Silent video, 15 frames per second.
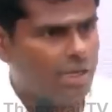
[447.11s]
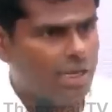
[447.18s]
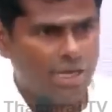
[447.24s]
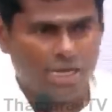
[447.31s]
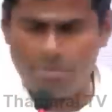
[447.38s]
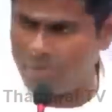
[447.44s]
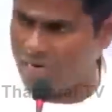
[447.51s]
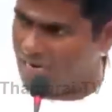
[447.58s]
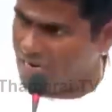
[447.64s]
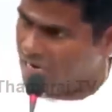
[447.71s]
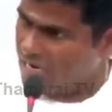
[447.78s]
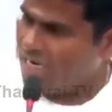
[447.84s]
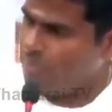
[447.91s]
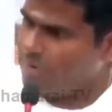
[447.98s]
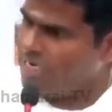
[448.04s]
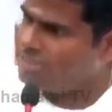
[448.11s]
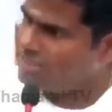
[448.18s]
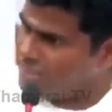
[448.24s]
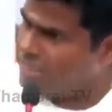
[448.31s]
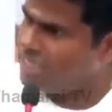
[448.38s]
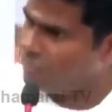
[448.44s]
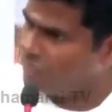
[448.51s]
A Malayali means
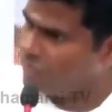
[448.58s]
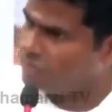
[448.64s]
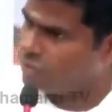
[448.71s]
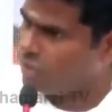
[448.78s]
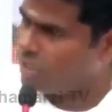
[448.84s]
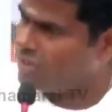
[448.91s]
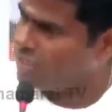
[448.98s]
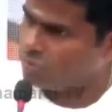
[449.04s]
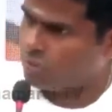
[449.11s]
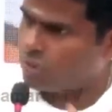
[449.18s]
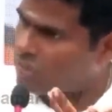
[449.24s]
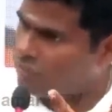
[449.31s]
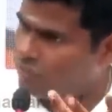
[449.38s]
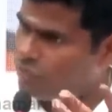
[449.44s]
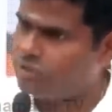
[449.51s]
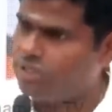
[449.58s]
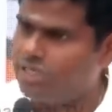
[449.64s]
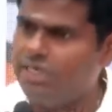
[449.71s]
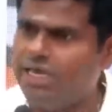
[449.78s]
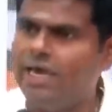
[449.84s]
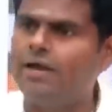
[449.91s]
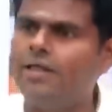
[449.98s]
India first only. There is no confusion
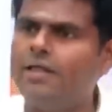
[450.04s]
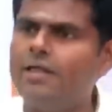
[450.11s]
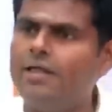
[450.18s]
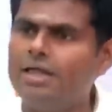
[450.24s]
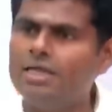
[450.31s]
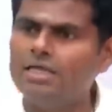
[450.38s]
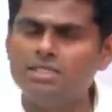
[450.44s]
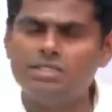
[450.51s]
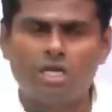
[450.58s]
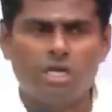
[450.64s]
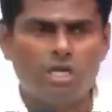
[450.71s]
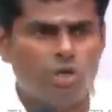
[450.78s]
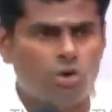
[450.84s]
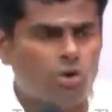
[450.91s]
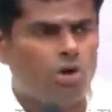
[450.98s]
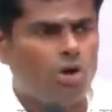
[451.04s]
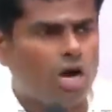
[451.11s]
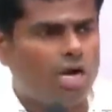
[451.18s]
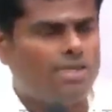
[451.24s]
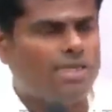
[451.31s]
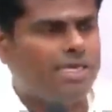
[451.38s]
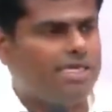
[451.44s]
there. This is a new
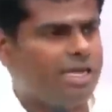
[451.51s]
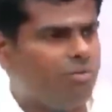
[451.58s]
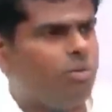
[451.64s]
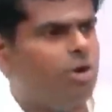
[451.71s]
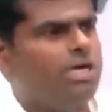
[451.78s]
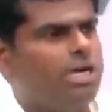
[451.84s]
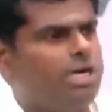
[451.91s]
logic they have brought it in